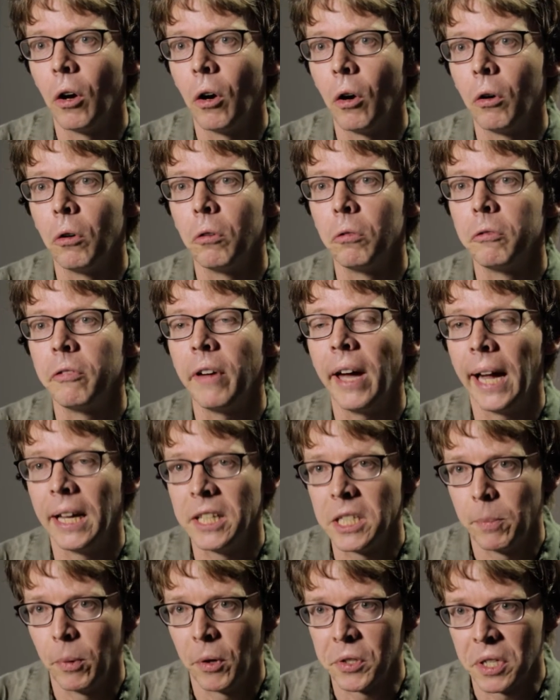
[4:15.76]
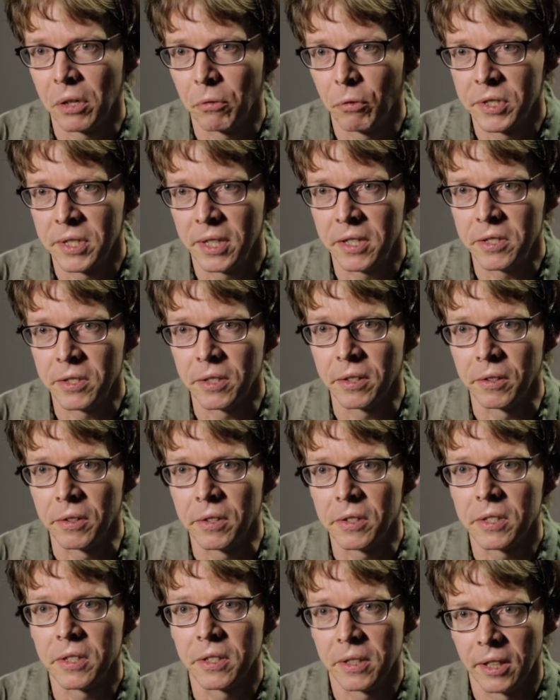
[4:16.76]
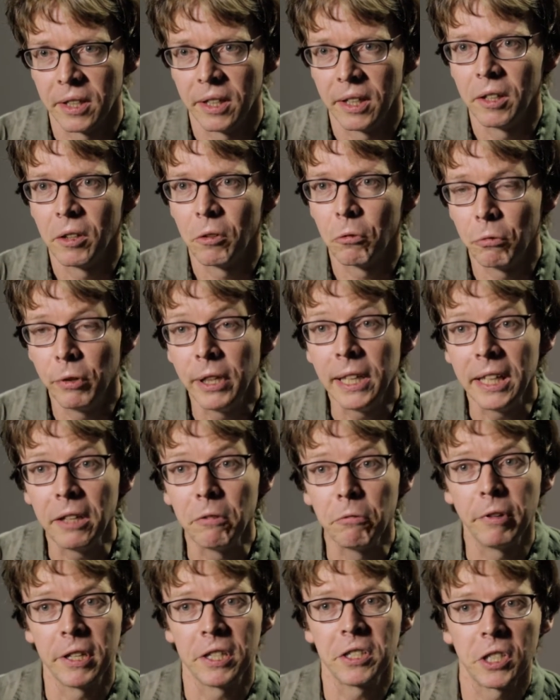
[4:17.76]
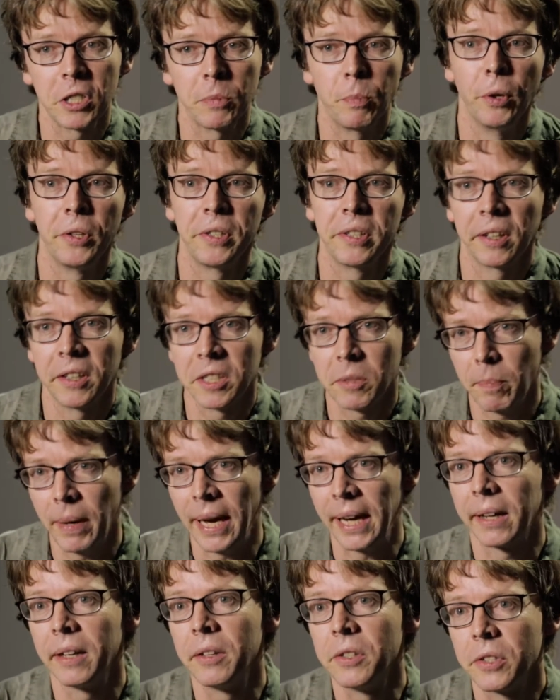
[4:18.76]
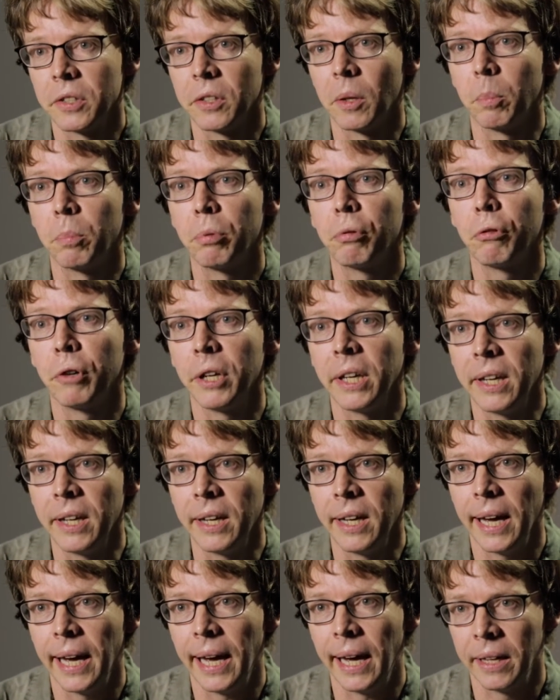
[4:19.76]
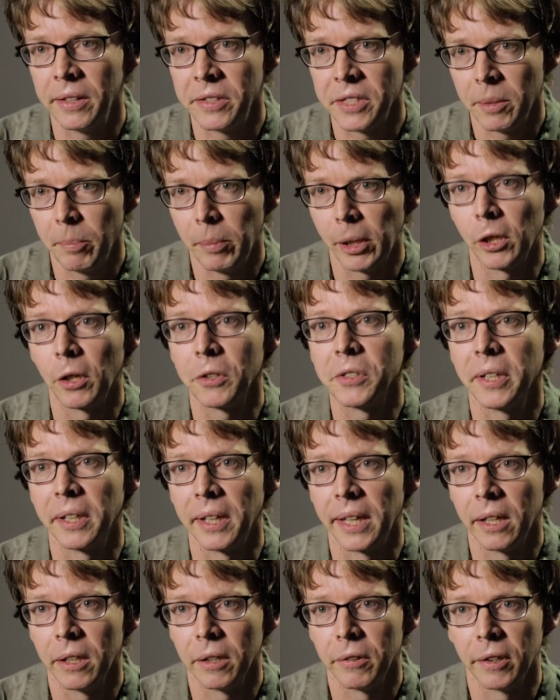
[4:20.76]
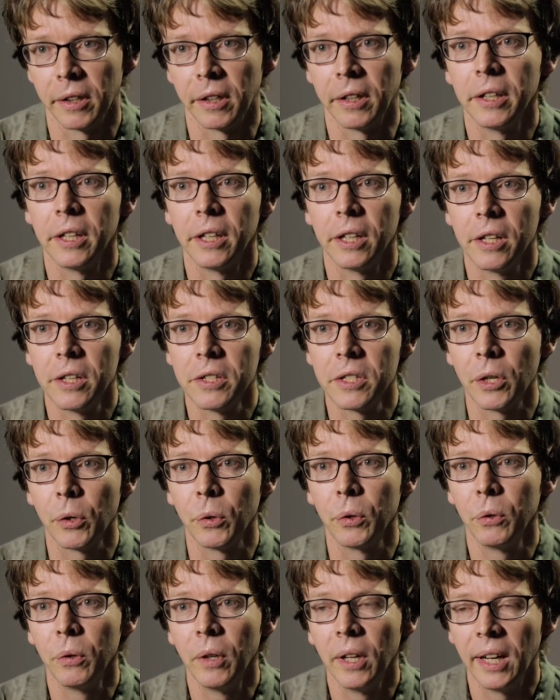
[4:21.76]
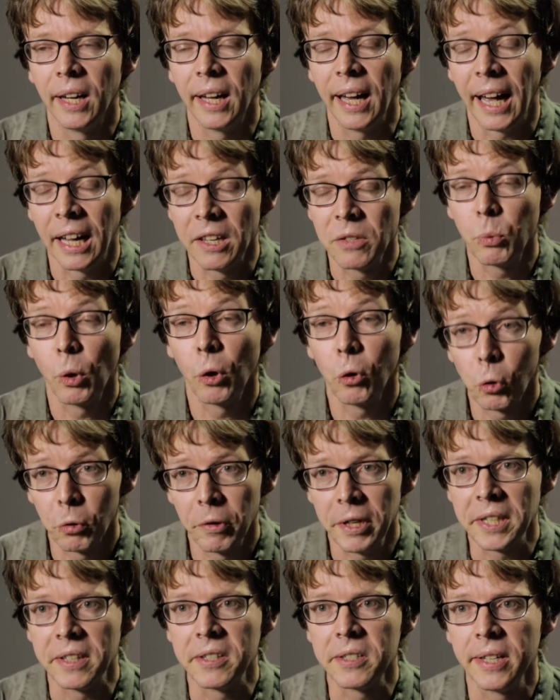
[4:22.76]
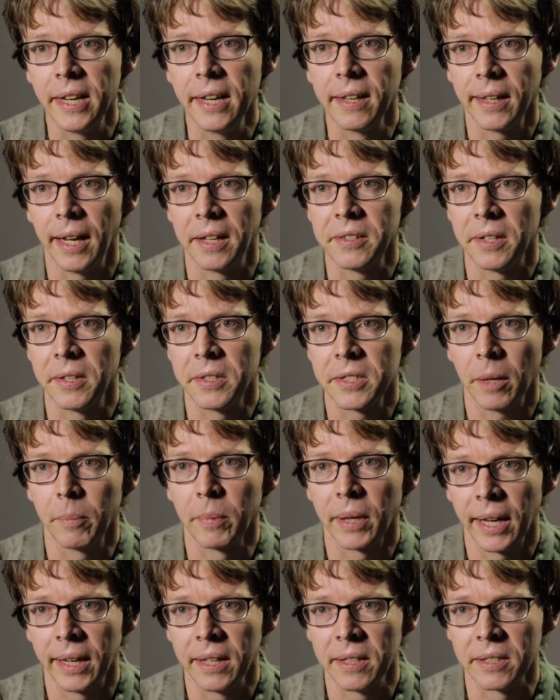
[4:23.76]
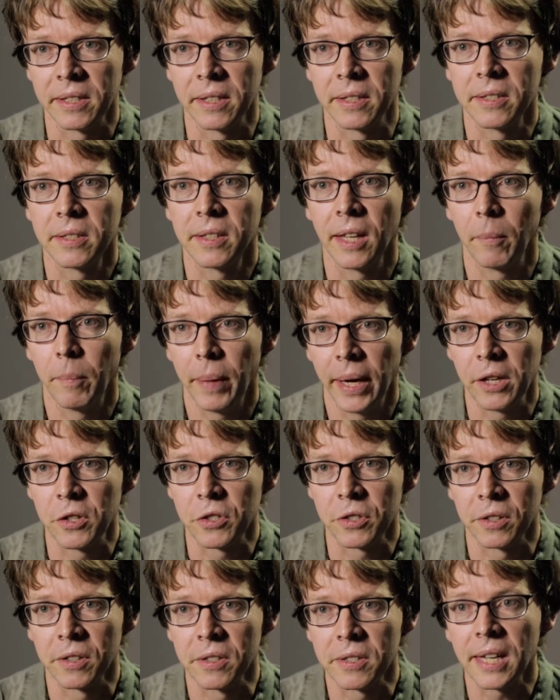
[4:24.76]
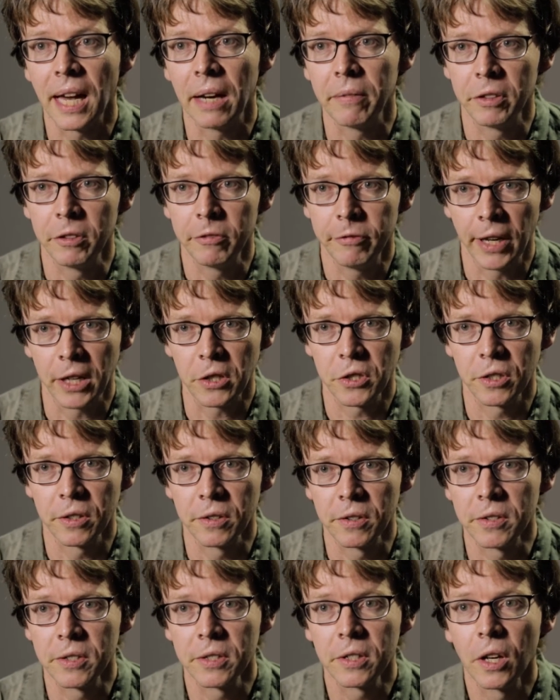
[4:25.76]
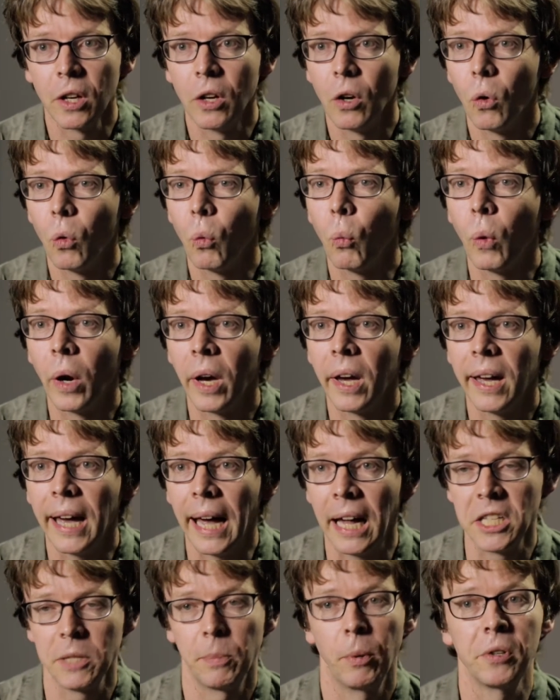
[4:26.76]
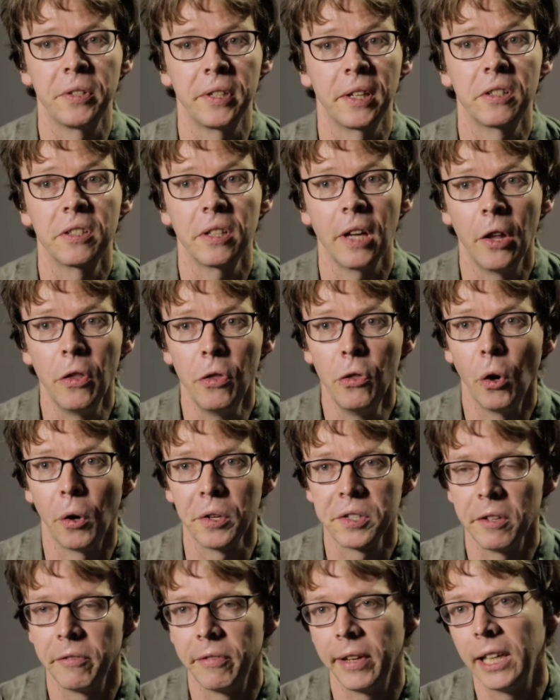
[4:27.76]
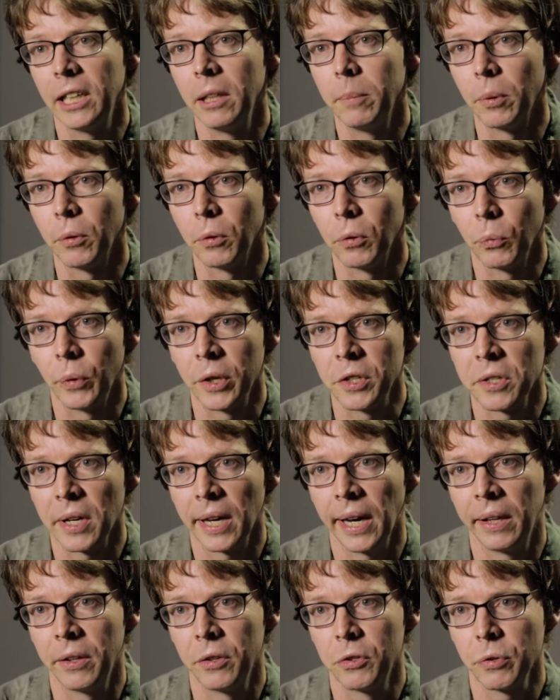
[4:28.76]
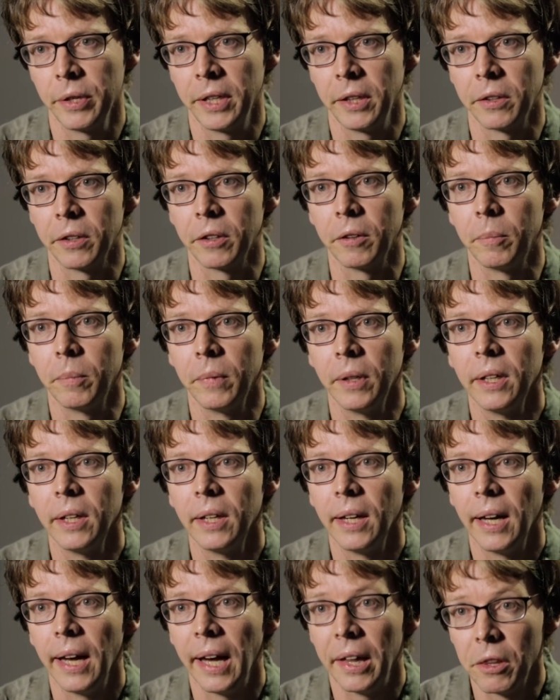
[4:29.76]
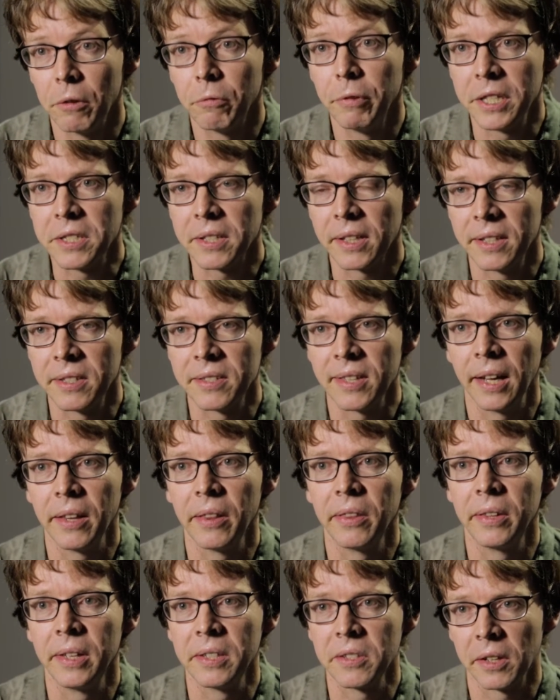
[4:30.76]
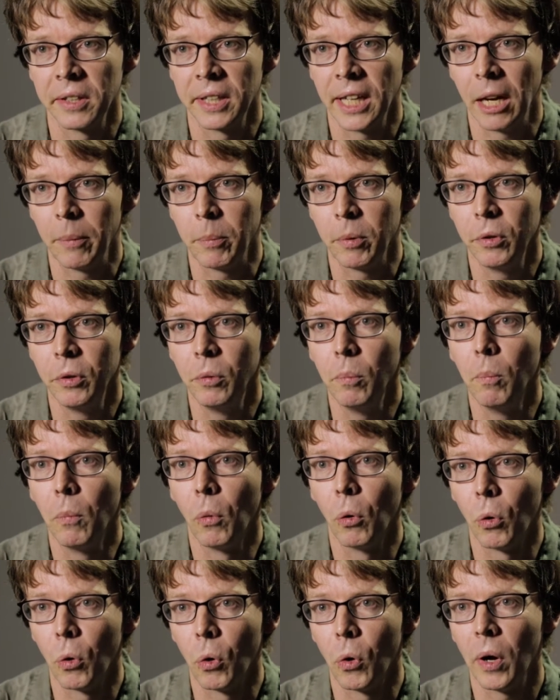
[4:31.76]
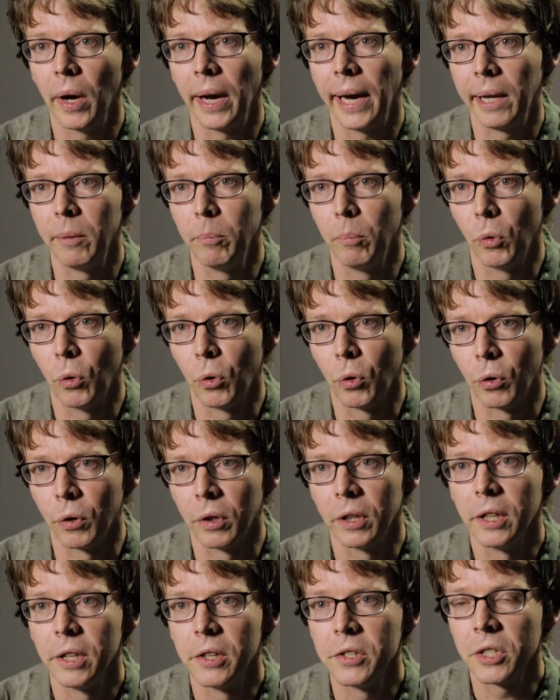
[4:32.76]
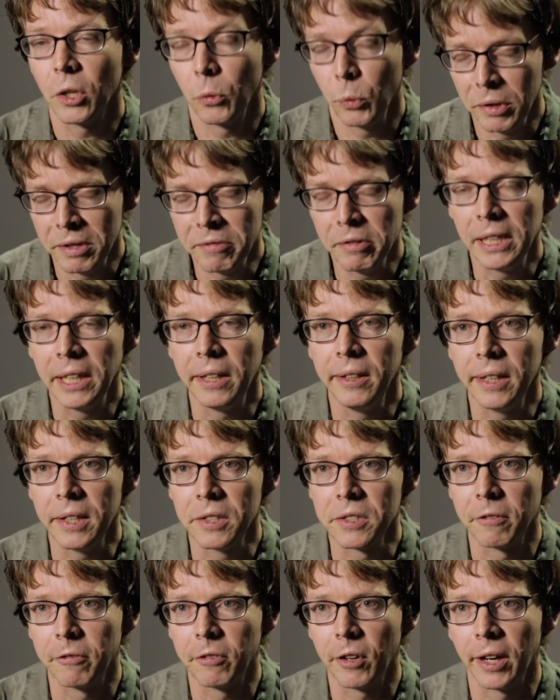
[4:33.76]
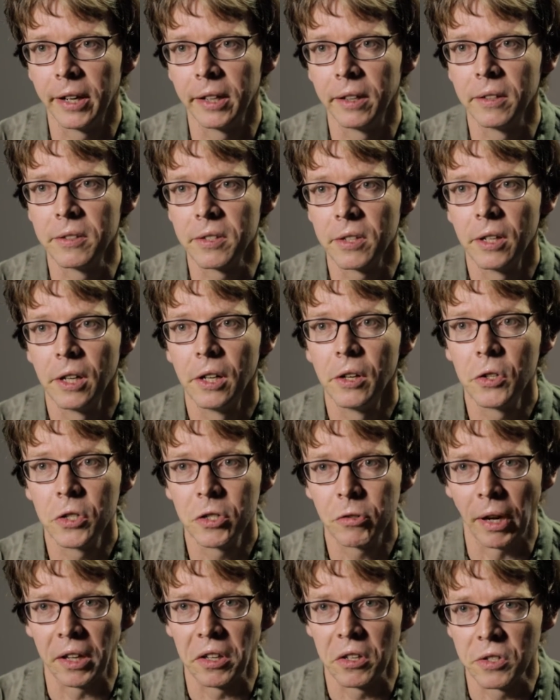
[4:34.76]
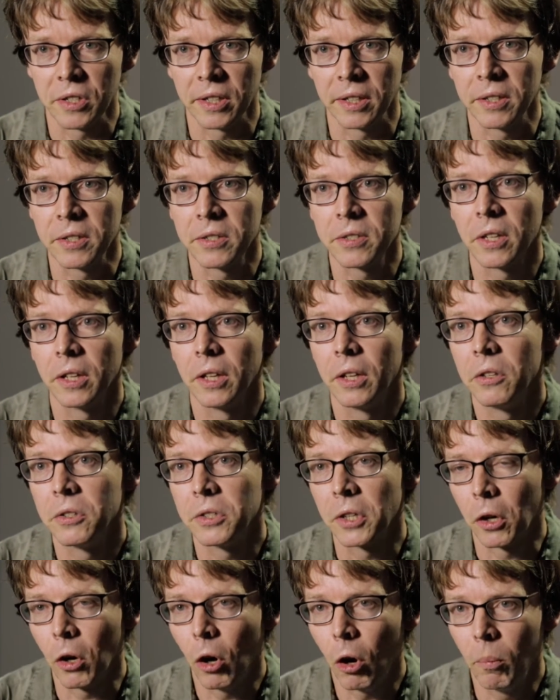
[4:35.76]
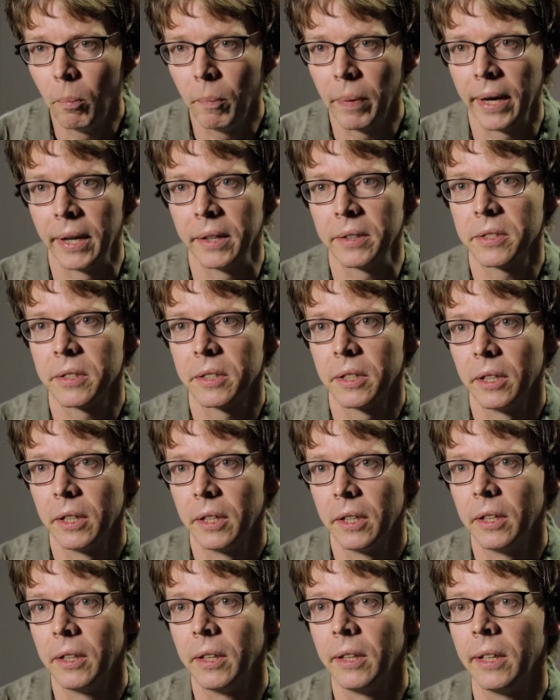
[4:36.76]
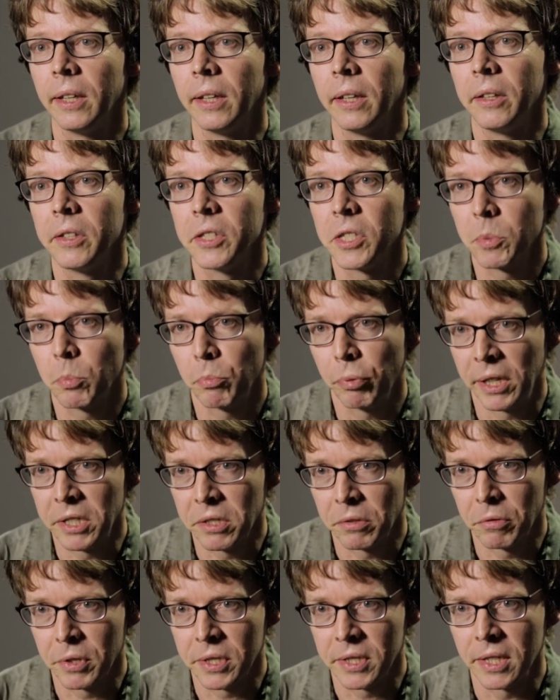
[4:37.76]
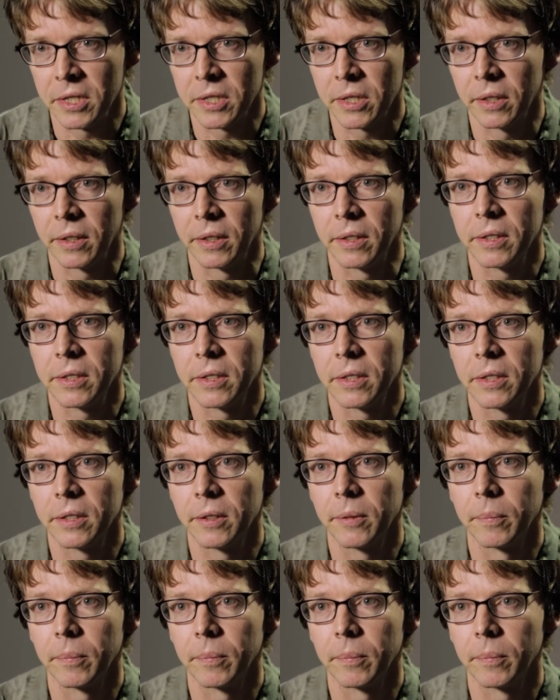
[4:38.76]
of antibiotic resistance really risks putting us back into the pre-antibiotic era. And we're already seeing that in some cases, that patients have infections where antibiotics are not available, which can treat them. And the risk is that this can happen more and more. So we really need to find strategies to combat the spread of resistance.